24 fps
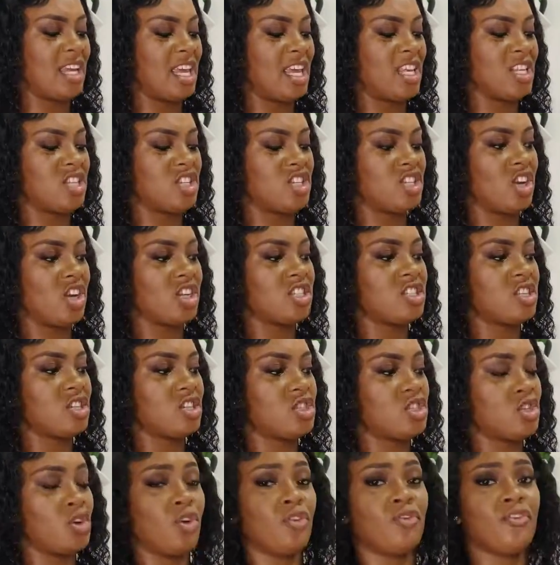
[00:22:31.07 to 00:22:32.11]
is just
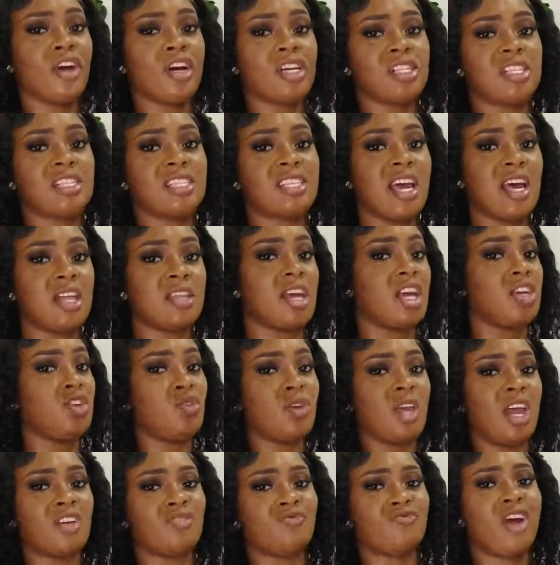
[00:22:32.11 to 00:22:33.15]
so versatile that you
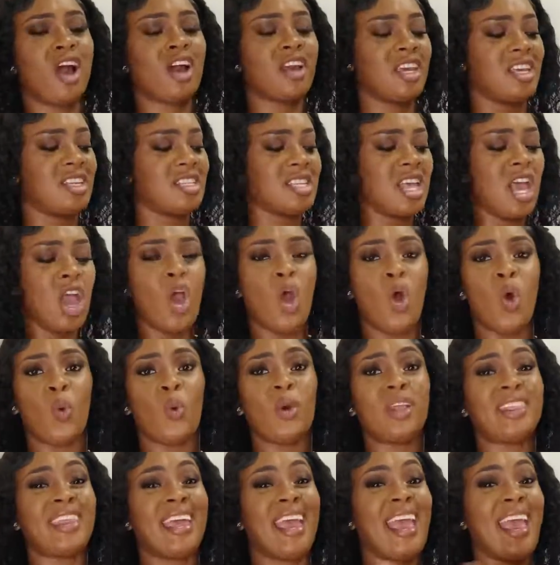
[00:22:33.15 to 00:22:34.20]
can rock it
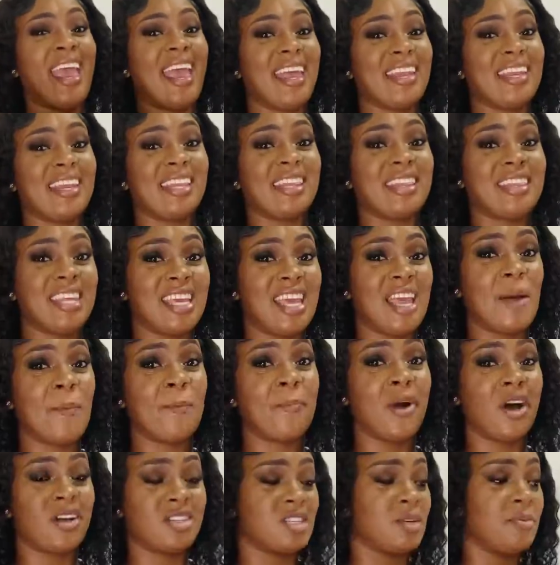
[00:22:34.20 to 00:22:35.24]
with anything
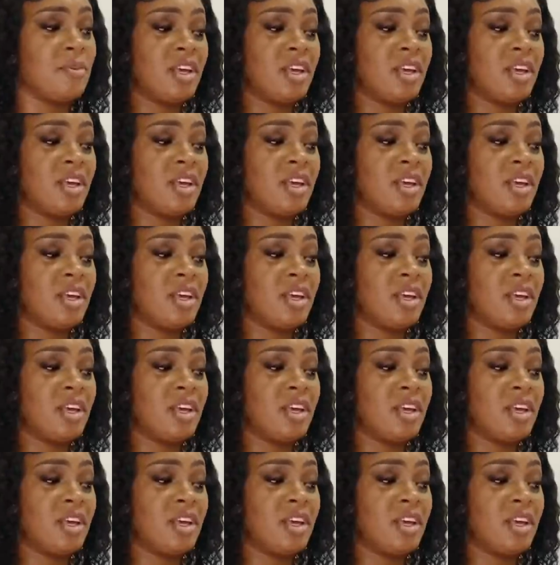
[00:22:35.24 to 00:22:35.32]
possible.